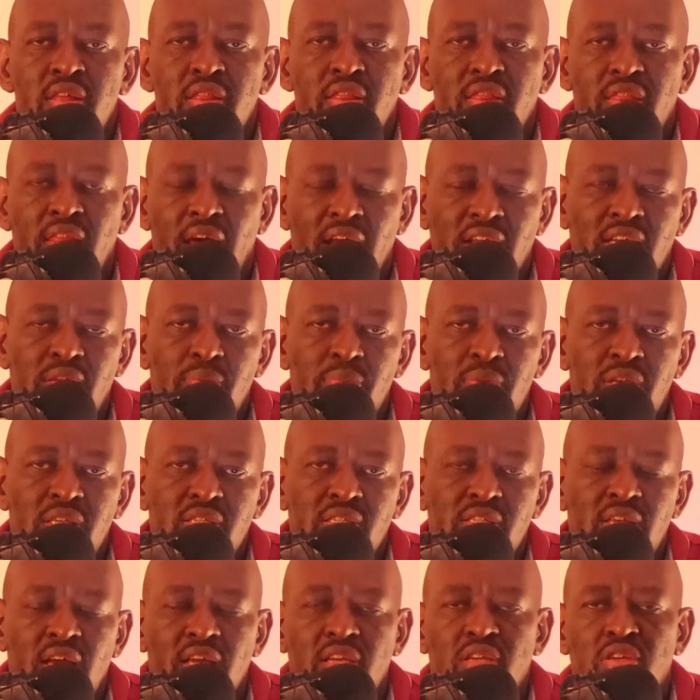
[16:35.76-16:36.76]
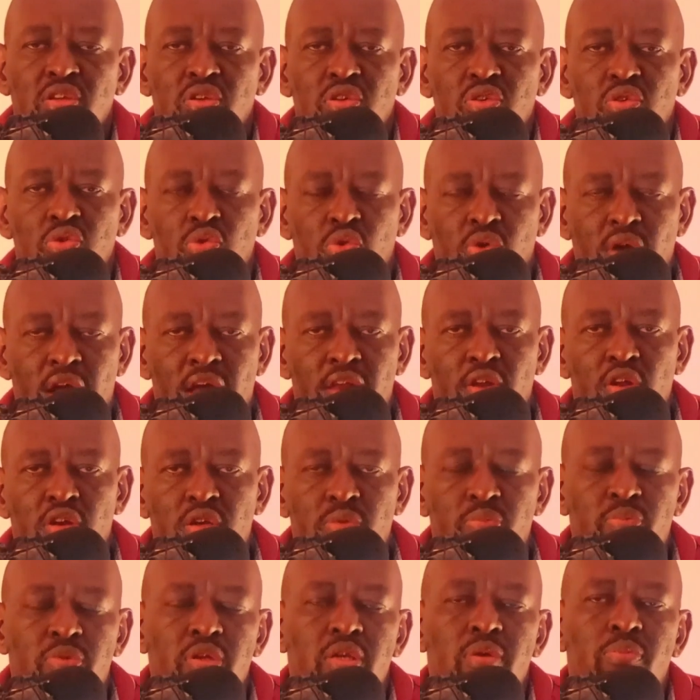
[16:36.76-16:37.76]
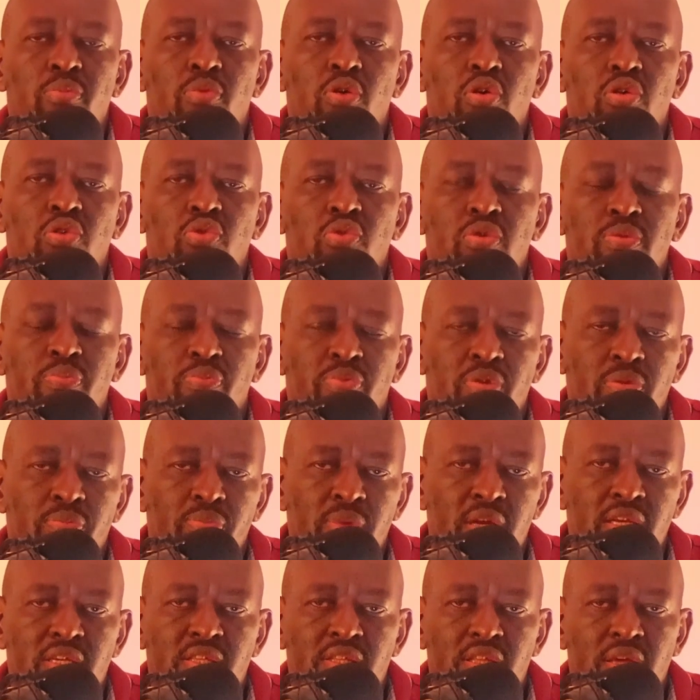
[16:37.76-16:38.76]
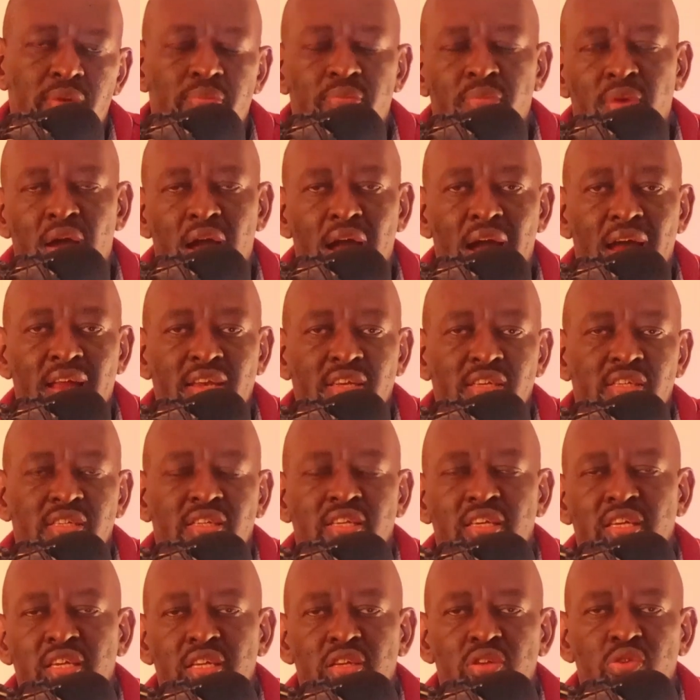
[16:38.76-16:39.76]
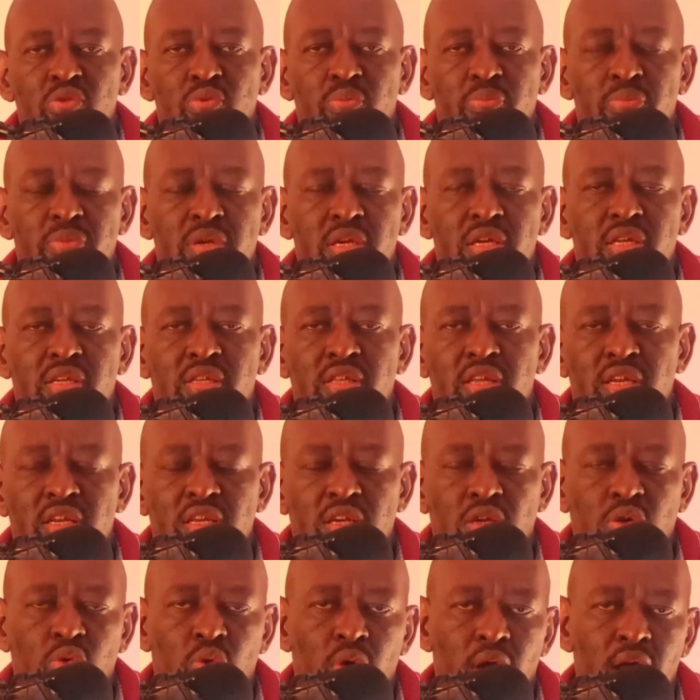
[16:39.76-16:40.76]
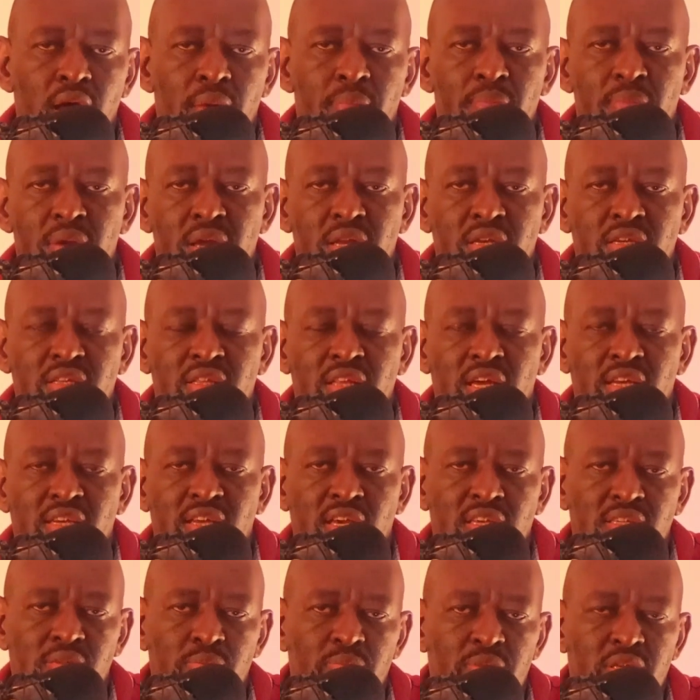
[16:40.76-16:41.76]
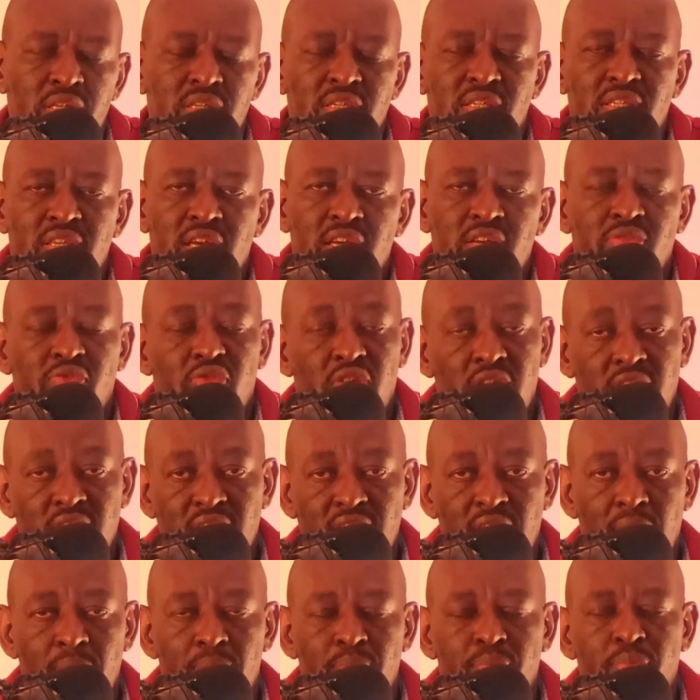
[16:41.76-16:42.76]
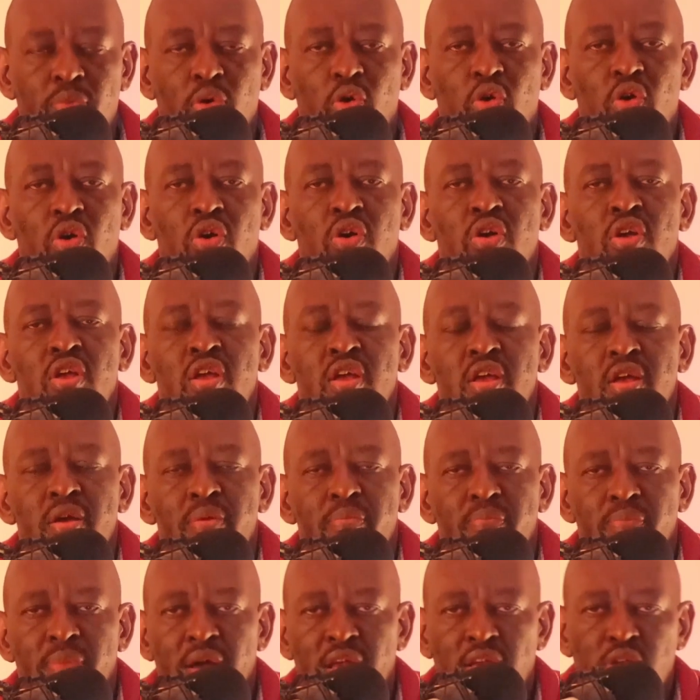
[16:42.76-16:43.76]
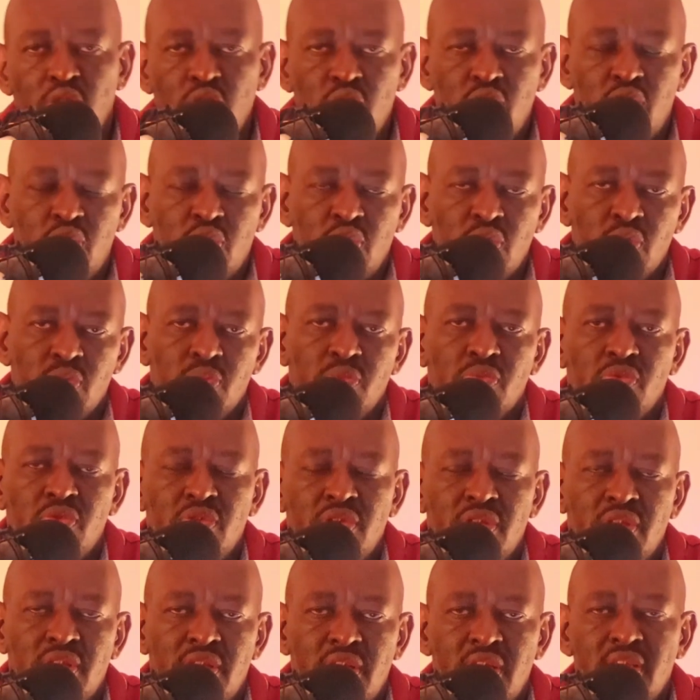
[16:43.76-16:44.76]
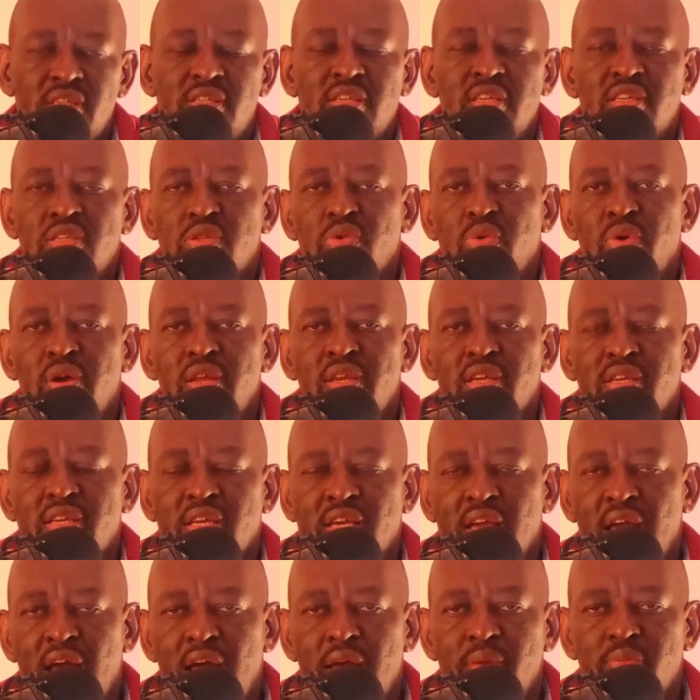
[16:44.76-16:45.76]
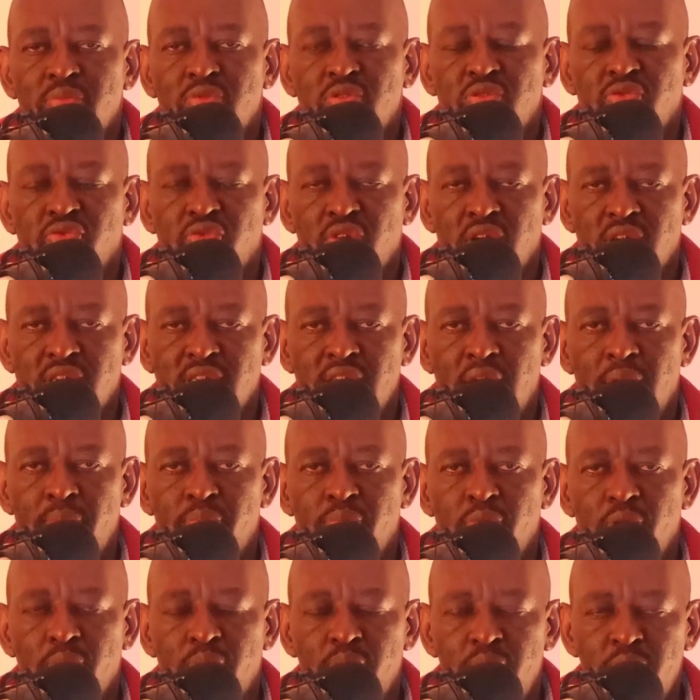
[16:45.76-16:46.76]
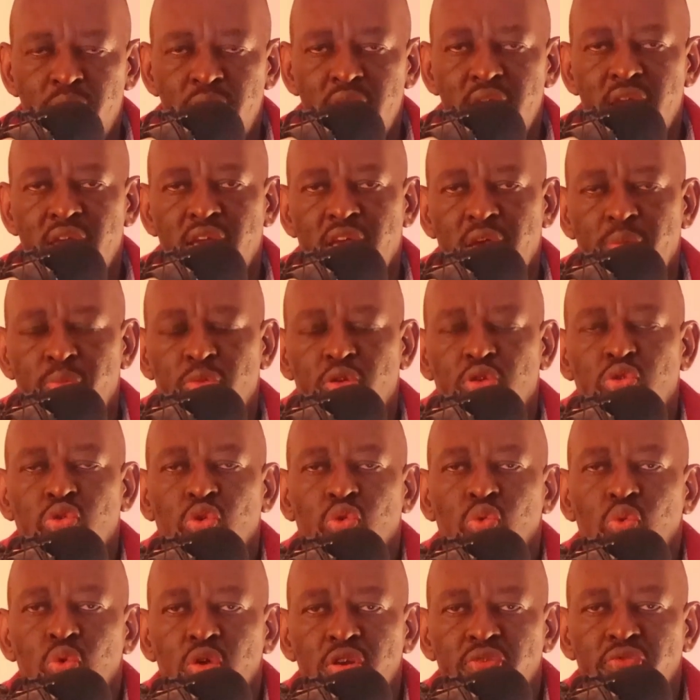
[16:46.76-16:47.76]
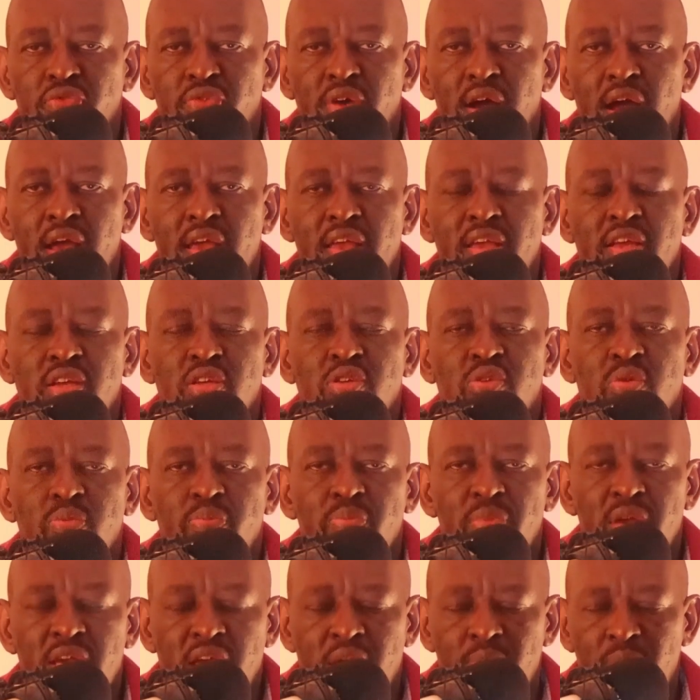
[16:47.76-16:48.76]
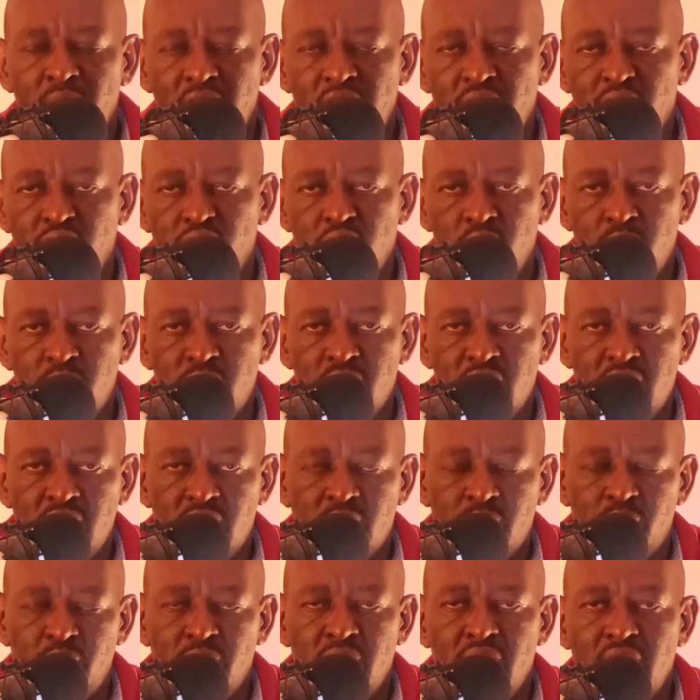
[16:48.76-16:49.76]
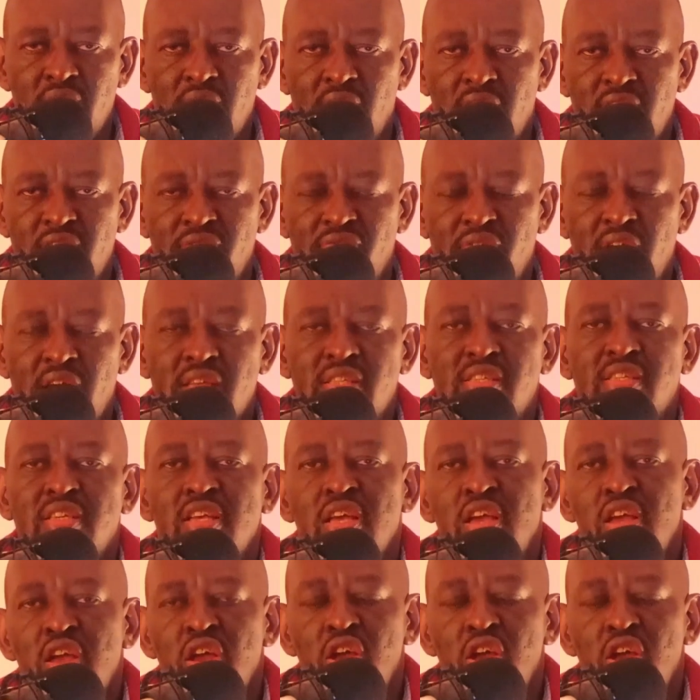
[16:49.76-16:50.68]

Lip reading: That means that you cannot be able to implement them until you meet the requirement that has been set, for example, by YouTube. This is when it comes to, for example, being able to qualify to make money from display adverts